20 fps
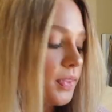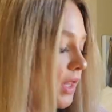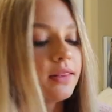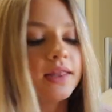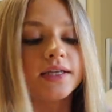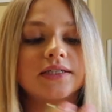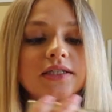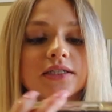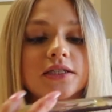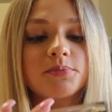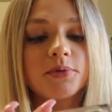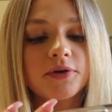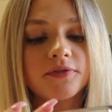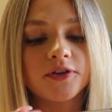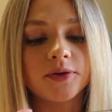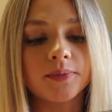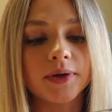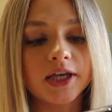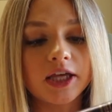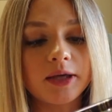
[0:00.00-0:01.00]
This is the
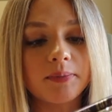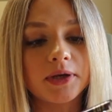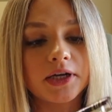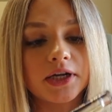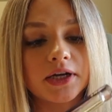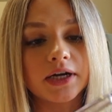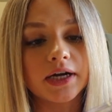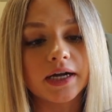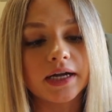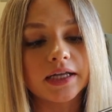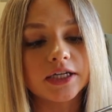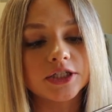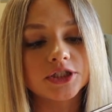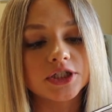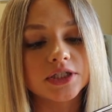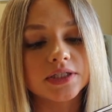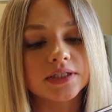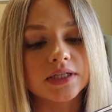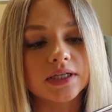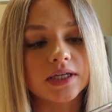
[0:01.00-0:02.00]
perfume I keep in here. It is
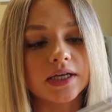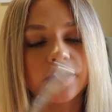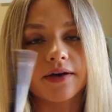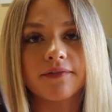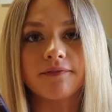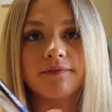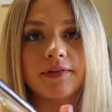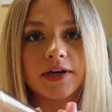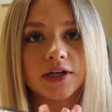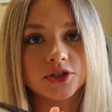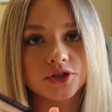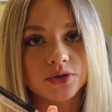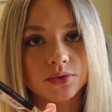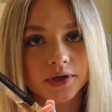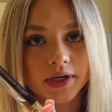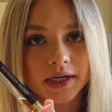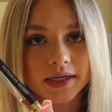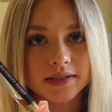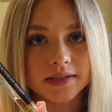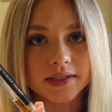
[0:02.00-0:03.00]
just the
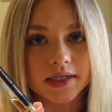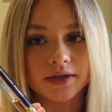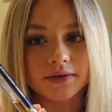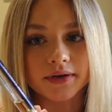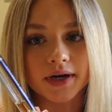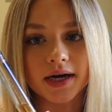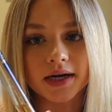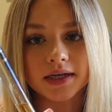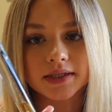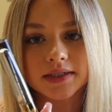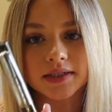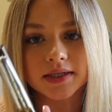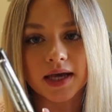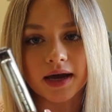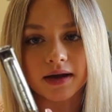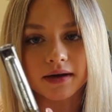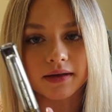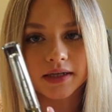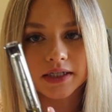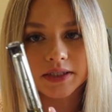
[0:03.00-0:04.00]
Victoria's Secret
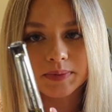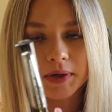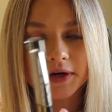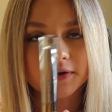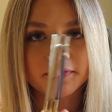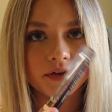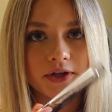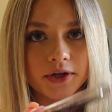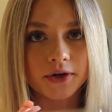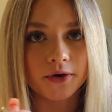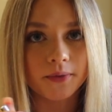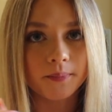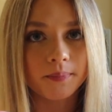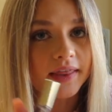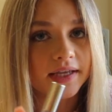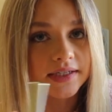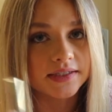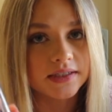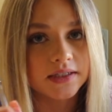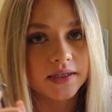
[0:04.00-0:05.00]
Scandalous perfume.
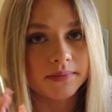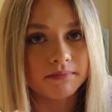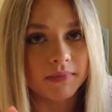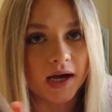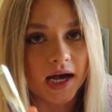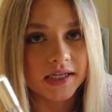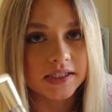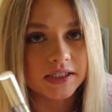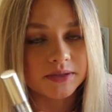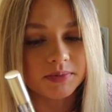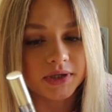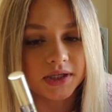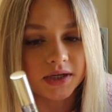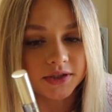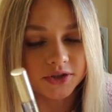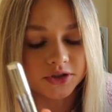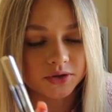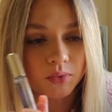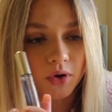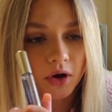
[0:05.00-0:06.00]
This is a must
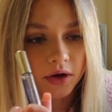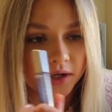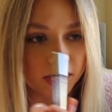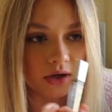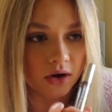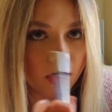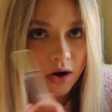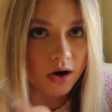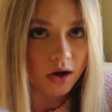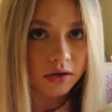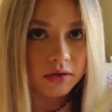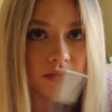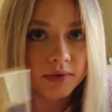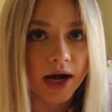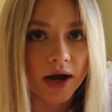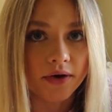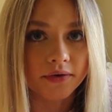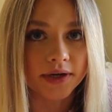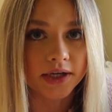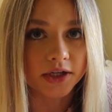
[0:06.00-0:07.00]
because you're walking all
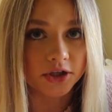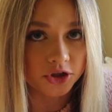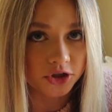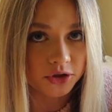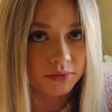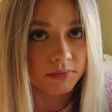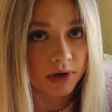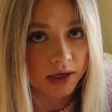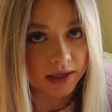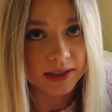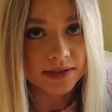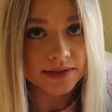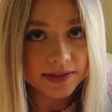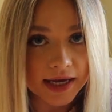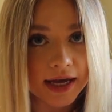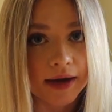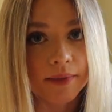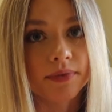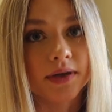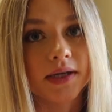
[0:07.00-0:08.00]
around a humongous
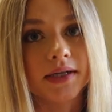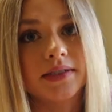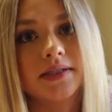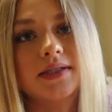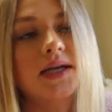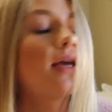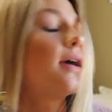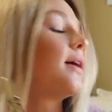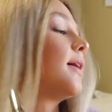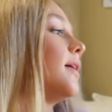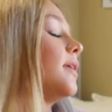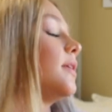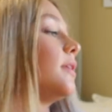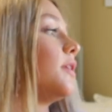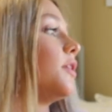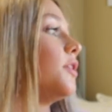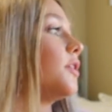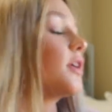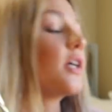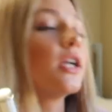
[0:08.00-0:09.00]
campus
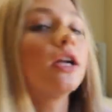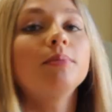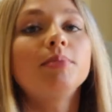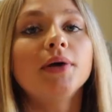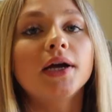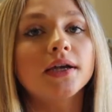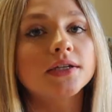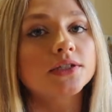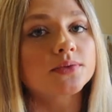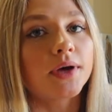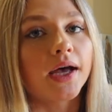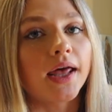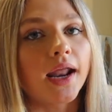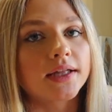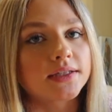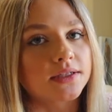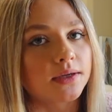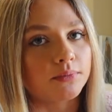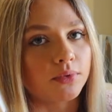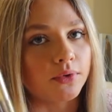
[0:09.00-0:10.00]
and you're gonna break a sweat
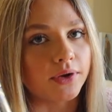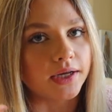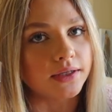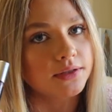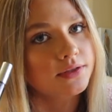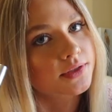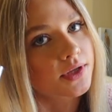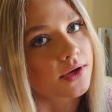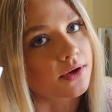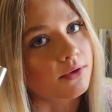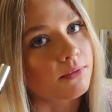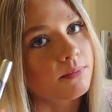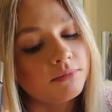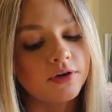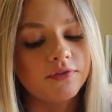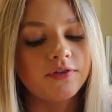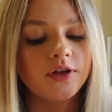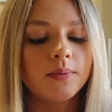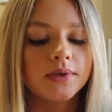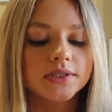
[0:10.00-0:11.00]
at some point. So
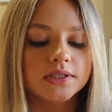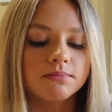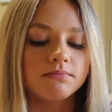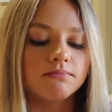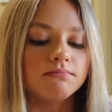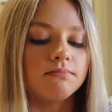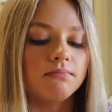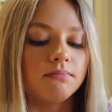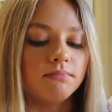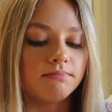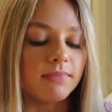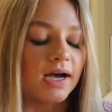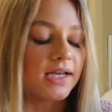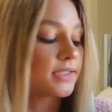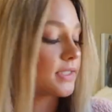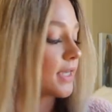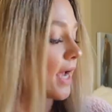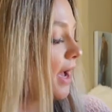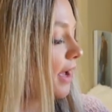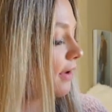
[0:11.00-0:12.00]
perfume is a
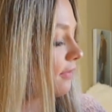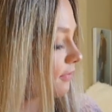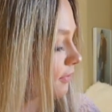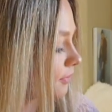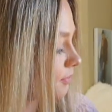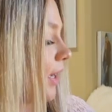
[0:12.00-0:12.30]
must-have.